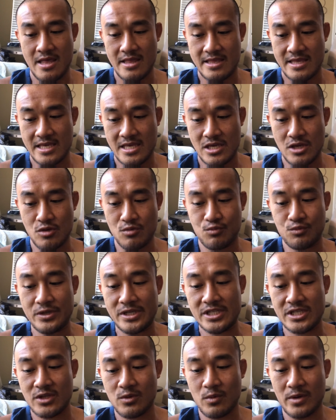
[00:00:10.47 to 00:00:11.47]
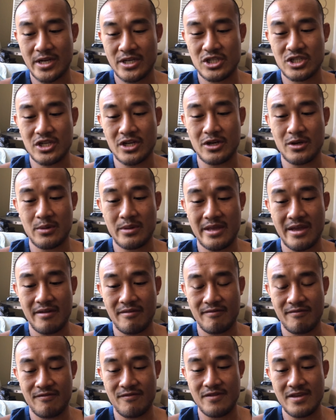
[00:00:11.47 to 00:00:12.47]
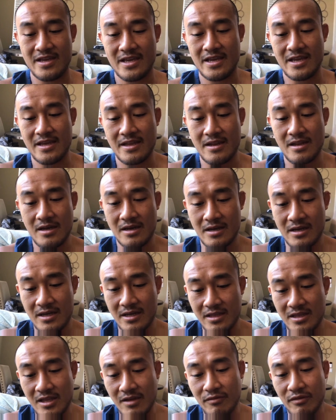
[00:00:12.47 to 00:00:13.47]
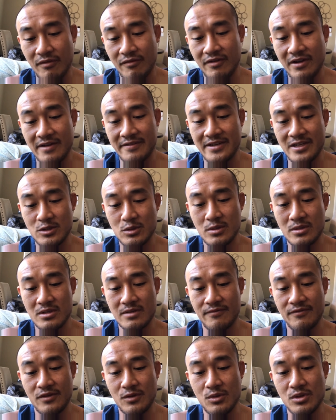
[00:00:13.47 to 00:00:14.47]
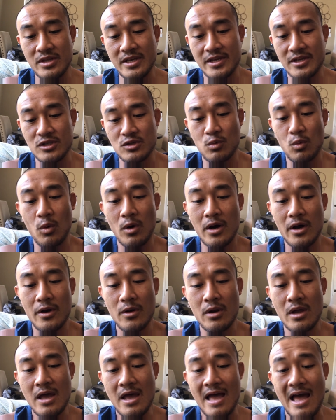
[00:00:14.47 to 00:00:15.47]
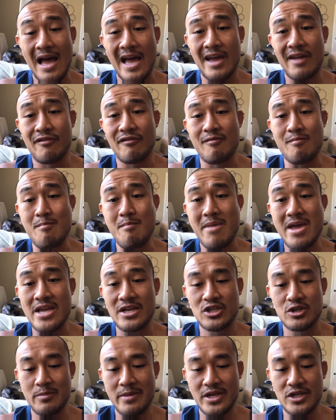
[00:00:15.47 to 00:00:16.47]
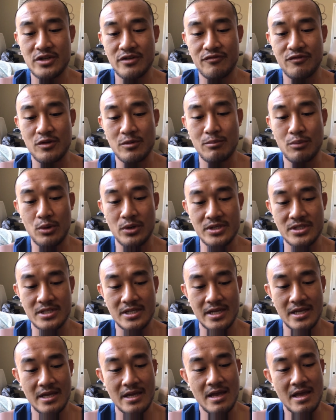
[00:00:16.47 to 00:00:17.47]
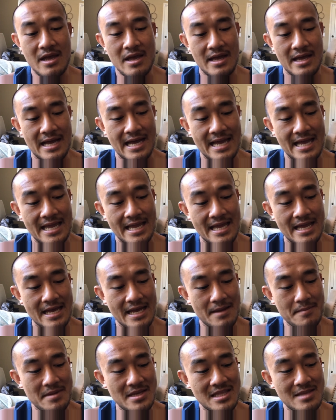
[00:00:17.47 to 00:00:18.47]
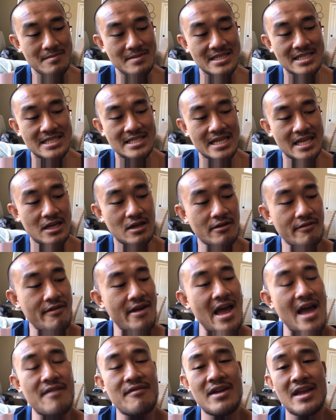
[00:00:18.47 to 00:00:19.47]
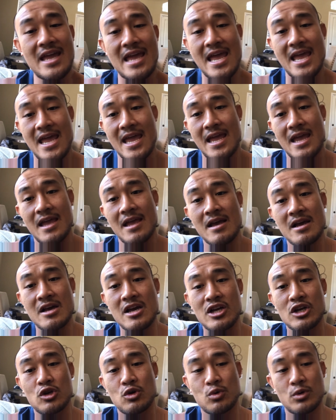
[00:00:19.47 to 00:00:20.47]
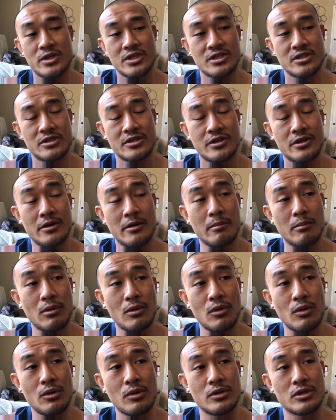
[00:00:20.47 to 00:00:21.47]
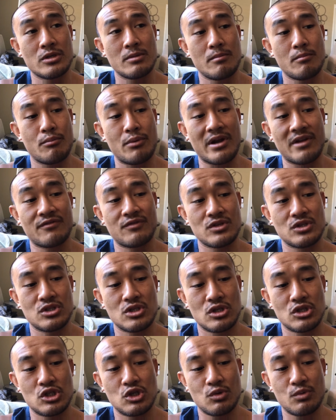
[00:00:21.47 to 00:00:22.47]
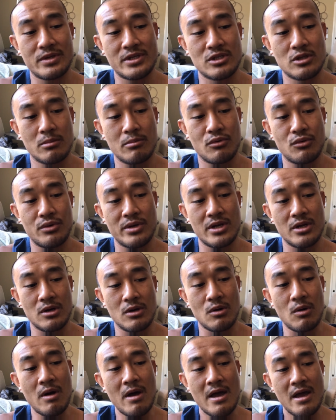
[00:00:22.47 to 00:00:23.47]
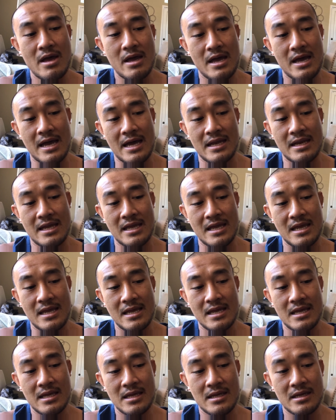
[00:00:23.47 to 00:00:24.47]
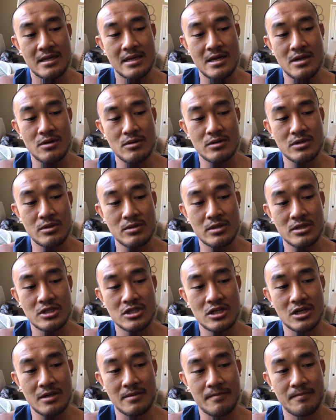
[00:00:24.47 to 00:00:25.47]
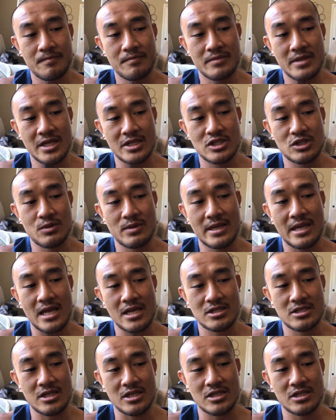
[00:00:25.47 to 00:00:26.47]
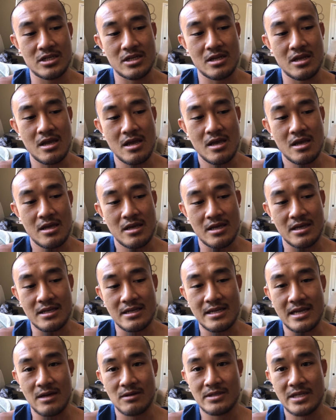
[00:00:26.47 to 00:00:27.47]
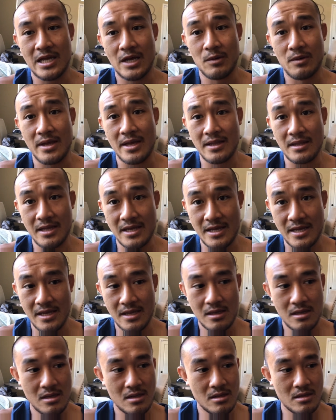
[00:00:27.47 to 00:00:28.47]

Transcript: The reason why I started that vegan uh, thing for five days was a few things. One, I had major, major food poisoning. I uh, made the mistake of having a questionable breakfast chorizo burrito at a ghetto donut shop next to a gas station in downtown LA.